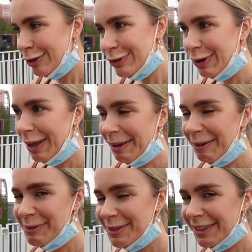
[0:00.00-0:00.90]
So yeah,
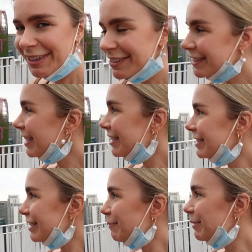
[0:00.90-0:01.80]
I want to say it's a
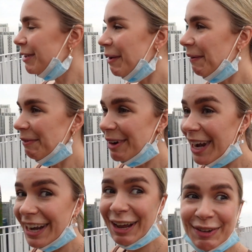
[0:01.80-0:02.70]
hidden tip, you know.
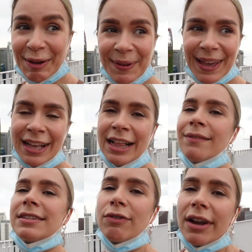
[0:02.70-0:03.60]
Really love it up here.
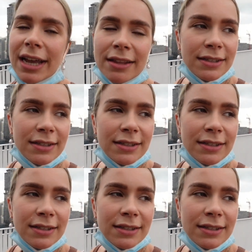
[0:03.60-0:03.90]
See, right now